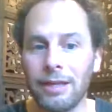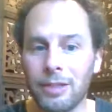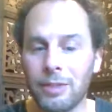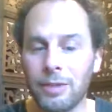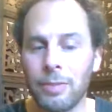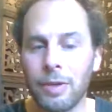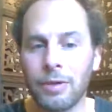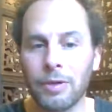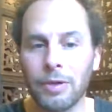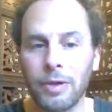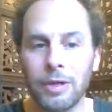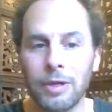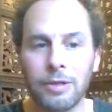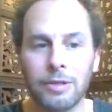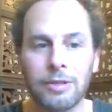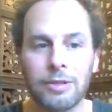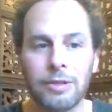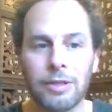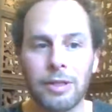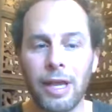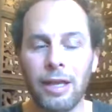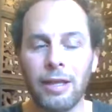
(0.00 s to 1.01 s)

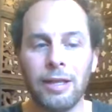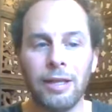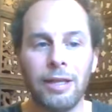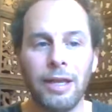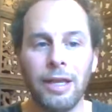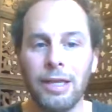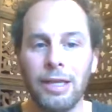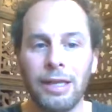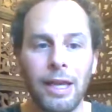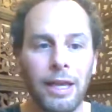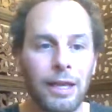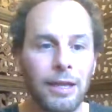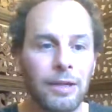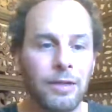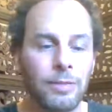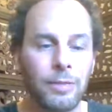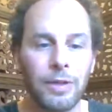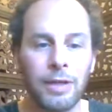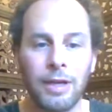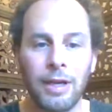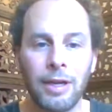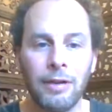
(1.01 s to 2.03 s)
experience, any
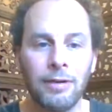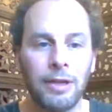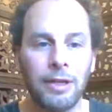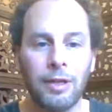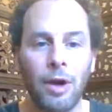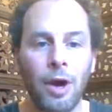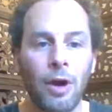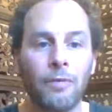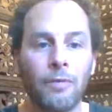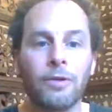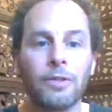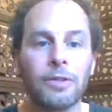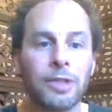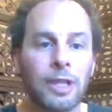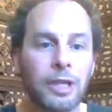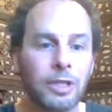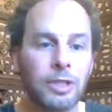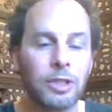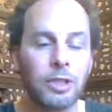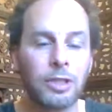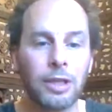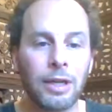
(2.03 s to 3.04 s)
engagement, any
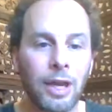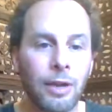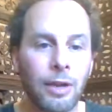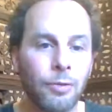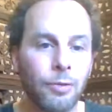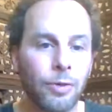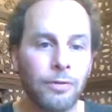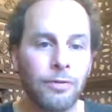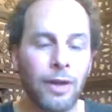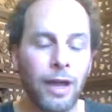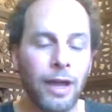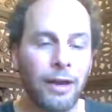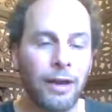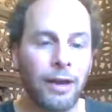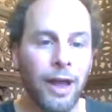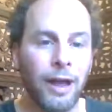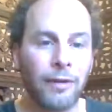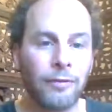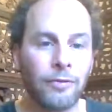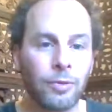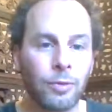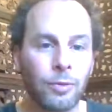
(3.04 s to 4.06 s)
conversation that I would have had
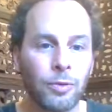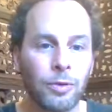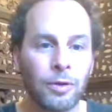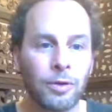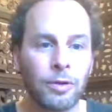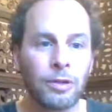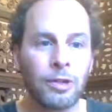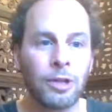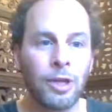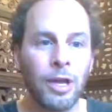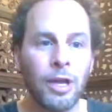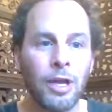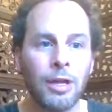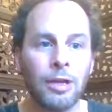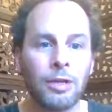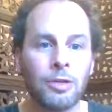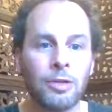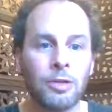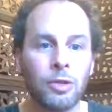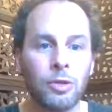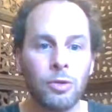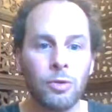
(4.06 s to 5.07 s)
afterwards,
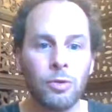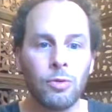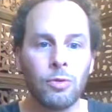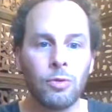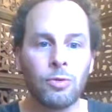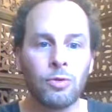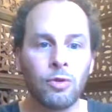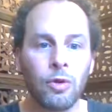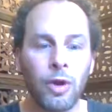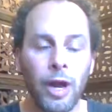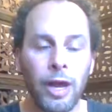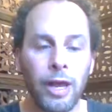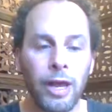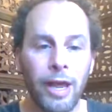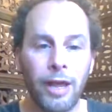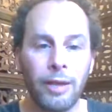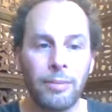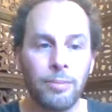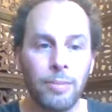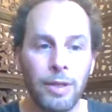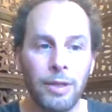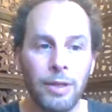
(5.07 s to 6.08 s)
to try
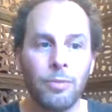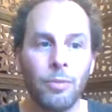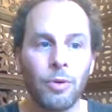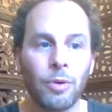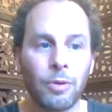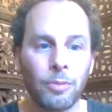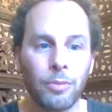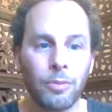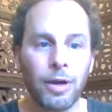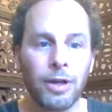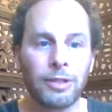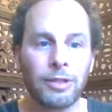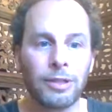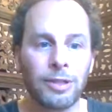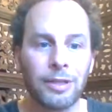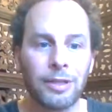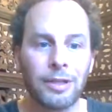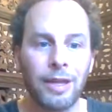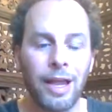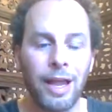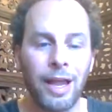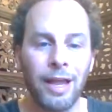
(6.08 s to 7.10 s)
and be more
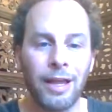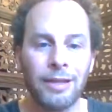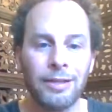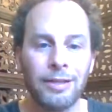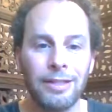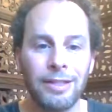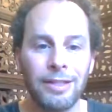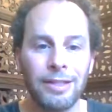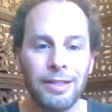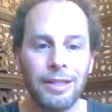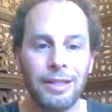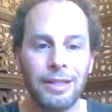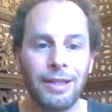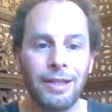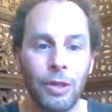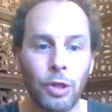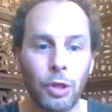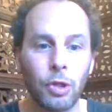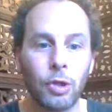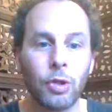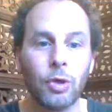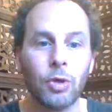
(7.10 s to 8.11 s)
present and see
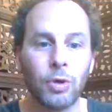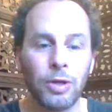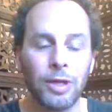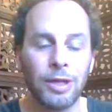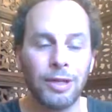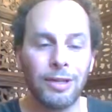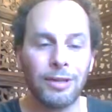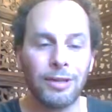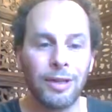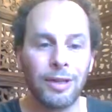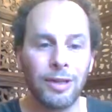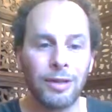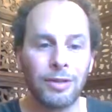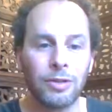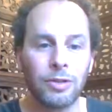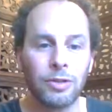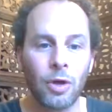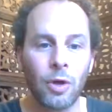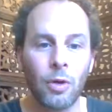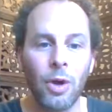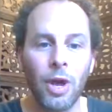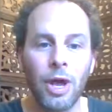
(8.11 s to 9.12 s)
the good in
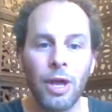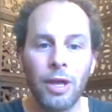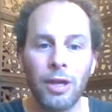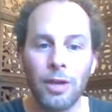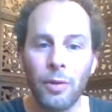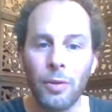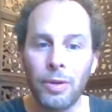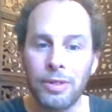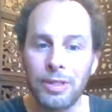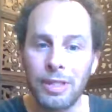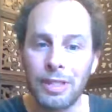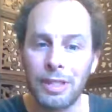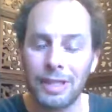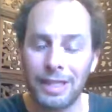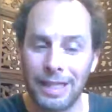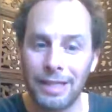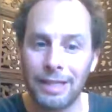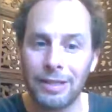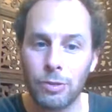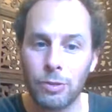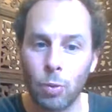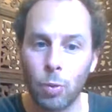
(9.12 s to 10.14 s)
things. So, it's in
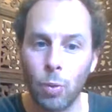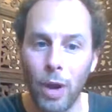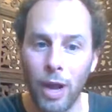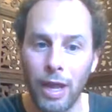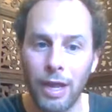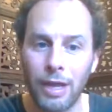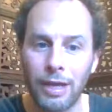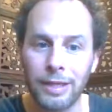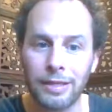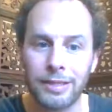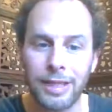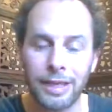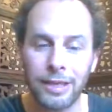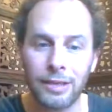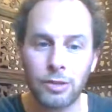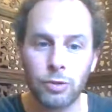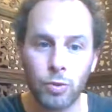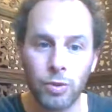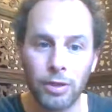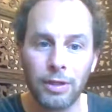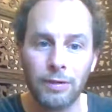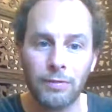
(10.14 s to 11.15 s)
these ways that
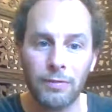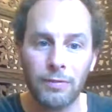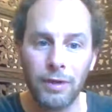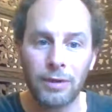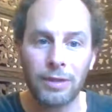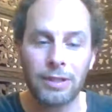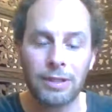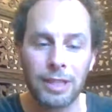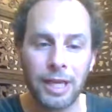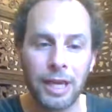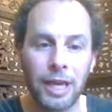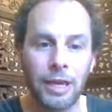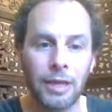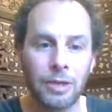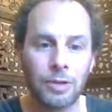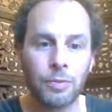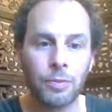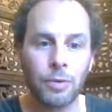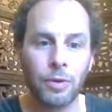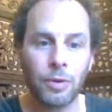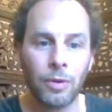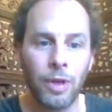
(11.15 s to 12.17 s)
it's really very
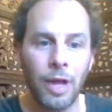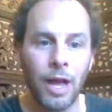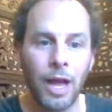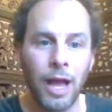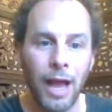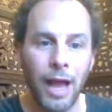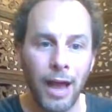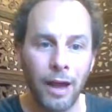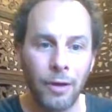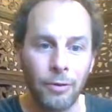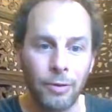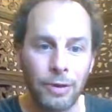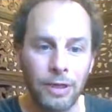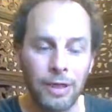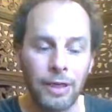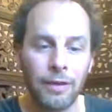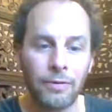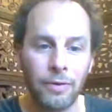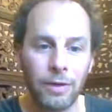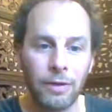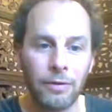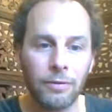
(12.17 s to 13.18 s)
tangible how
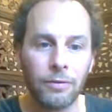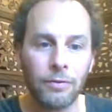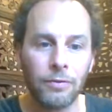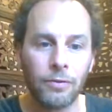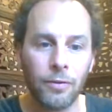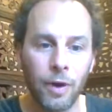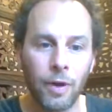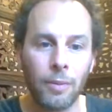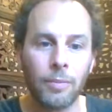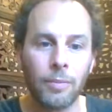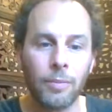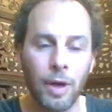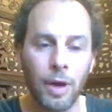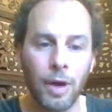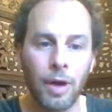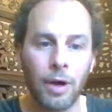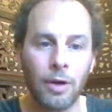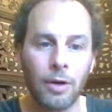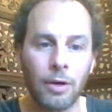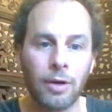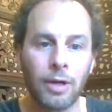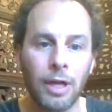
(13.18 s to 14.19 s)
giving from the
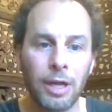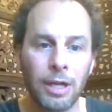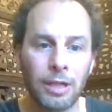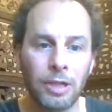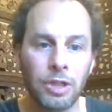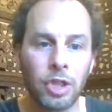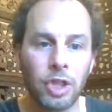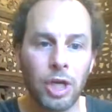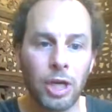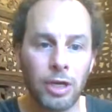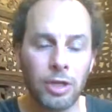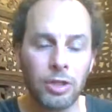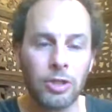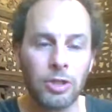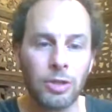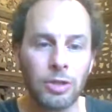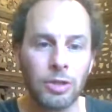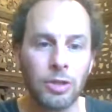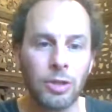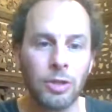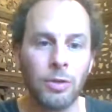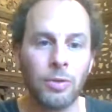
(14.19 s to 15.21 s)
heart
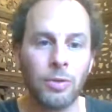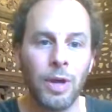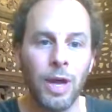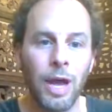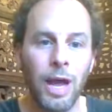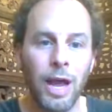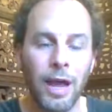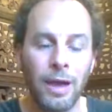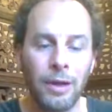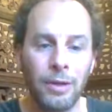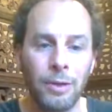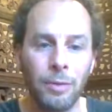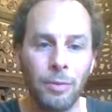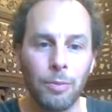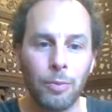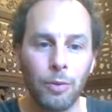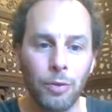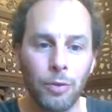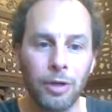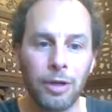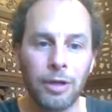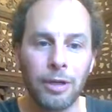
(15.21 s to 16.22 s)
changes you, how you
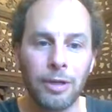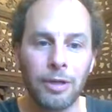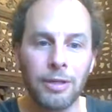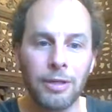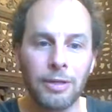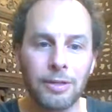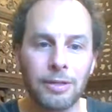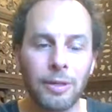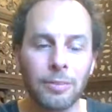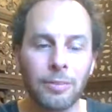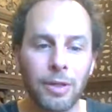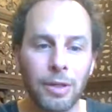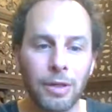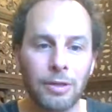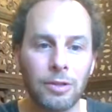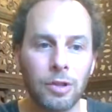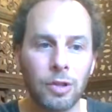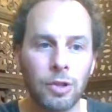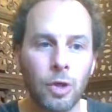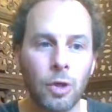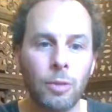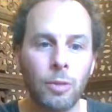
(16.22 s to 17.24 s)
bring something
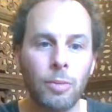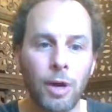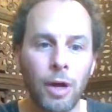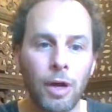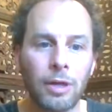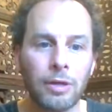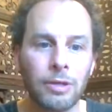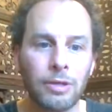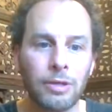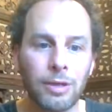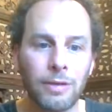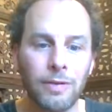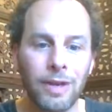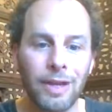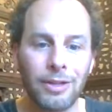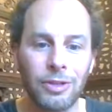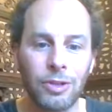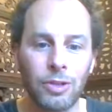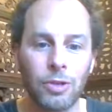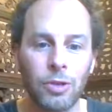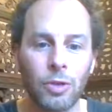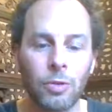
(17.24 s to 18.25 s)
so positive
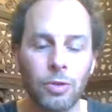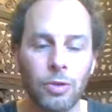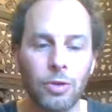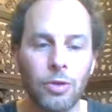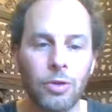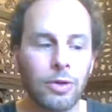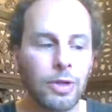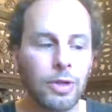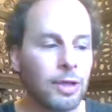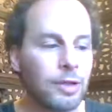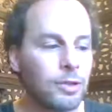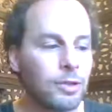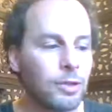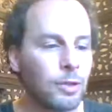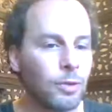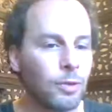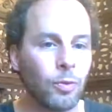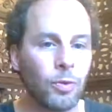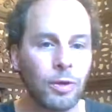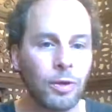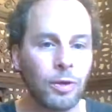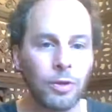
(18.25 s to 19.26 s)
and so good into
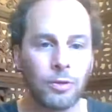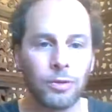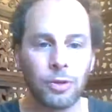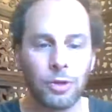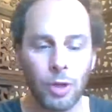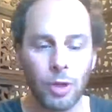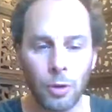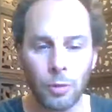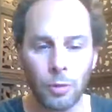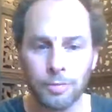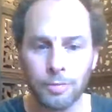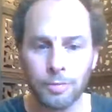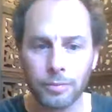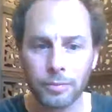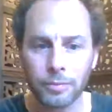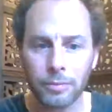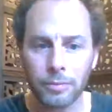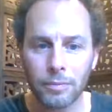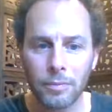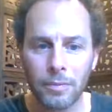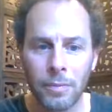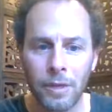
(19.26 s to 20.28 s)
the world. So,
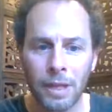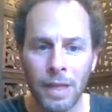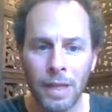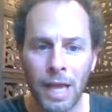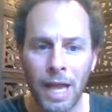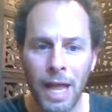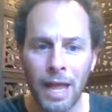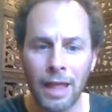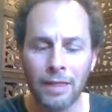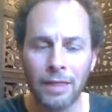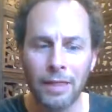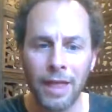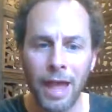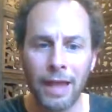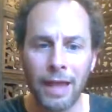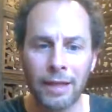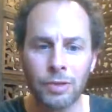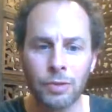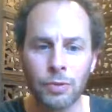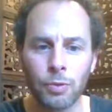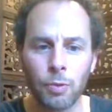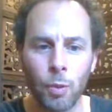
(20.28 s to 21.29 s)

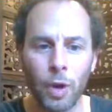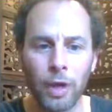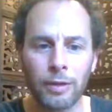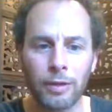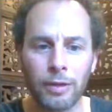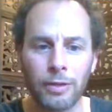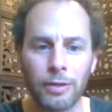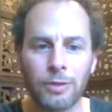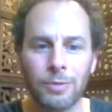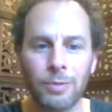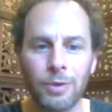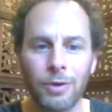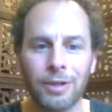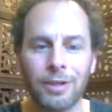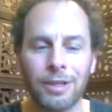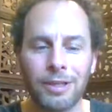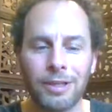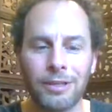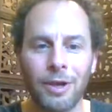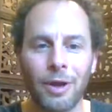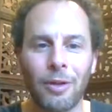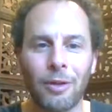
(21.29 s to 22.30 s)
that's what this
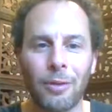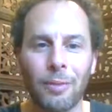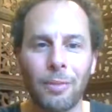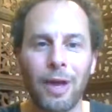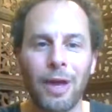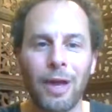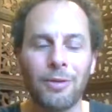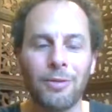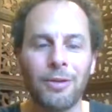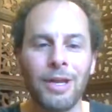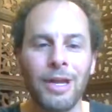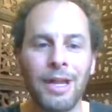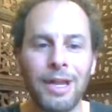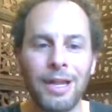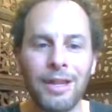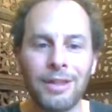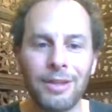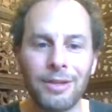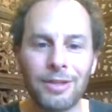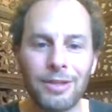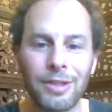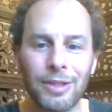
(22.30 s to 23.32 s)
book is all about.
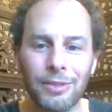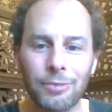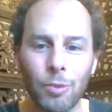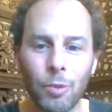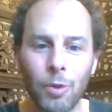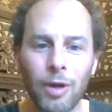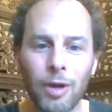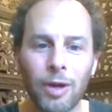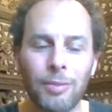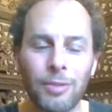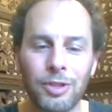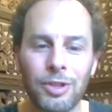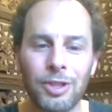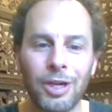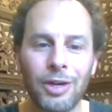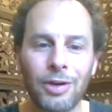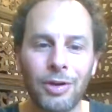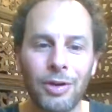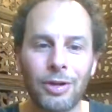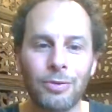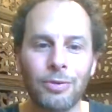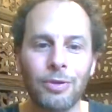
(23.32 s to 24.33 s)
This is what I'm
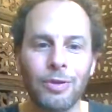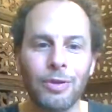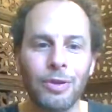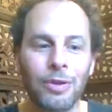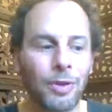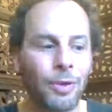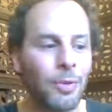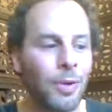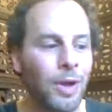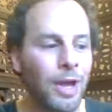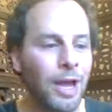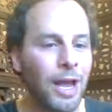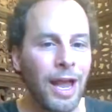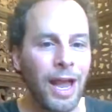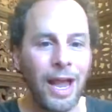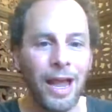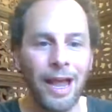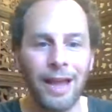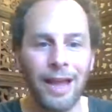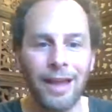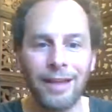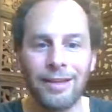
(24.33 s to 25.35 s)
sharing with you.
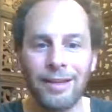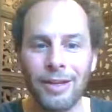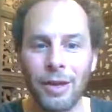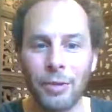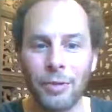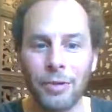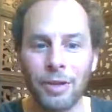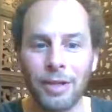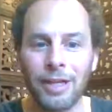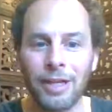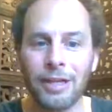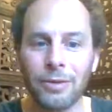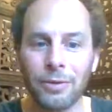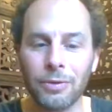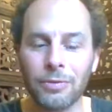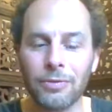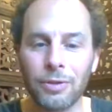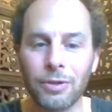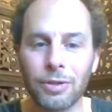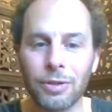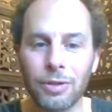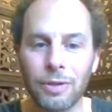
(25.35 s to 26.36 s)
And, the Kindle
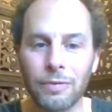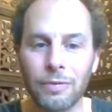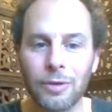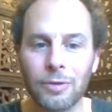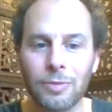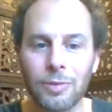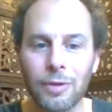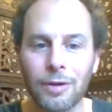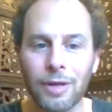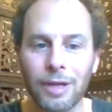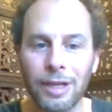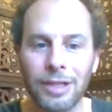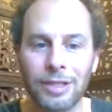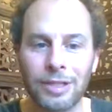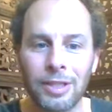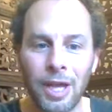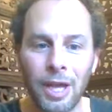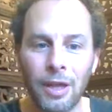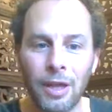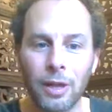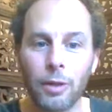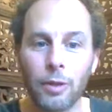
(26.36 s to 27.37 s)
version of this book
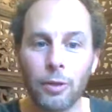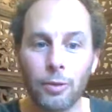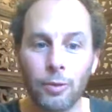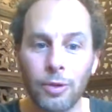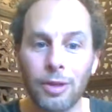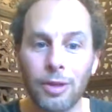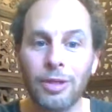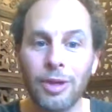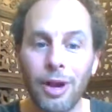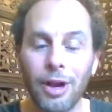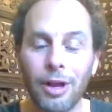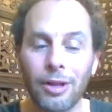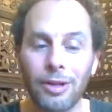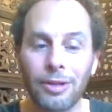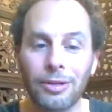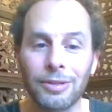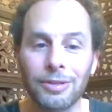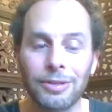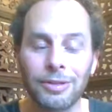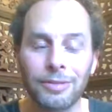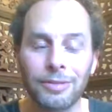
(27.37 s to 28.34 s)
is $3.